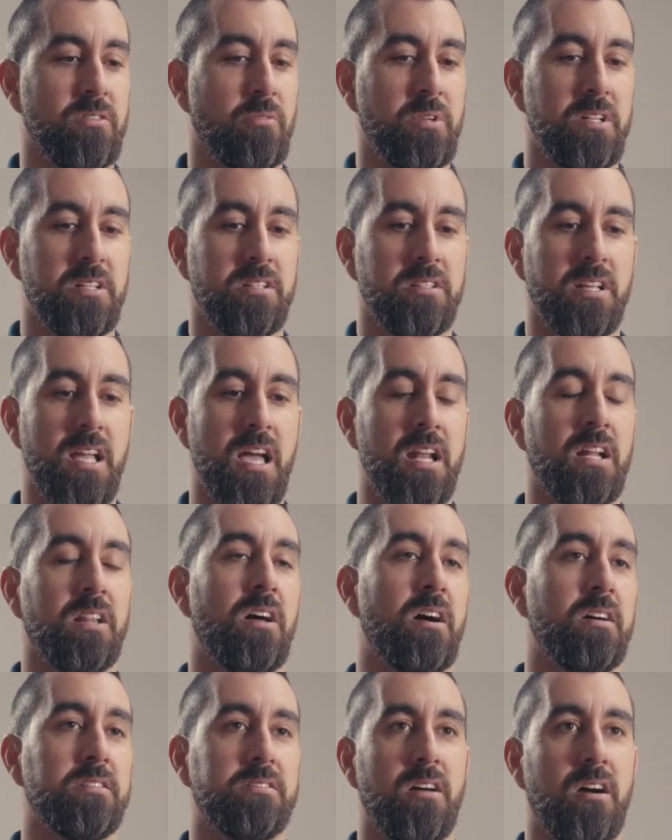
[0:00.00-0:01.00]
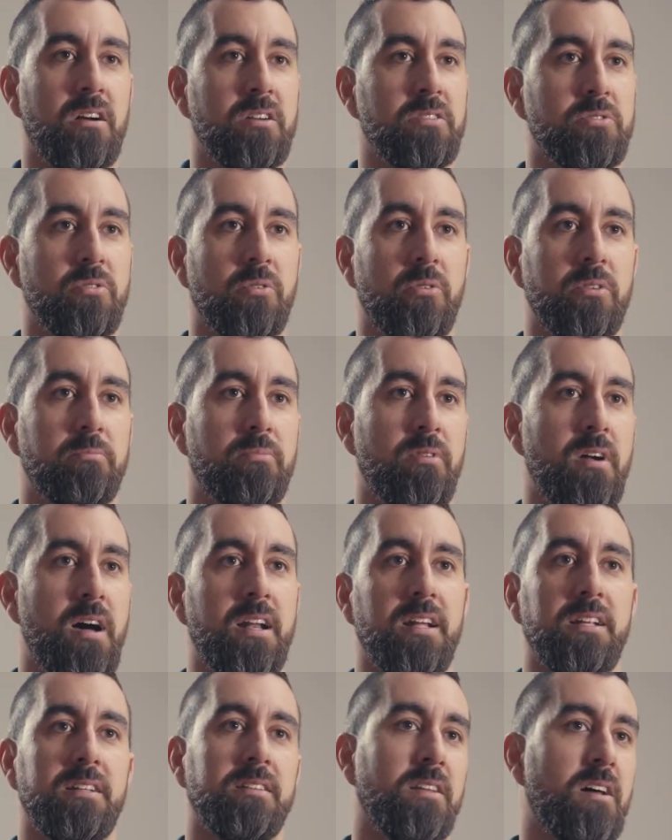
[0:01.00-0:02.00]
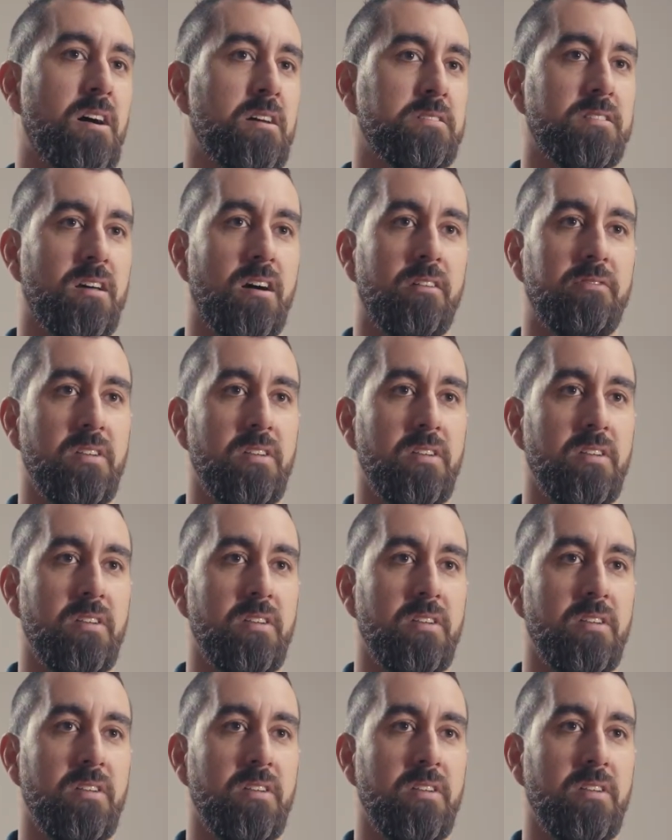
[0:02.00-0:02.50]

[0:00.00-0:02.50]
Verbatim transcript: So we just kind of lost all control of the product and lost all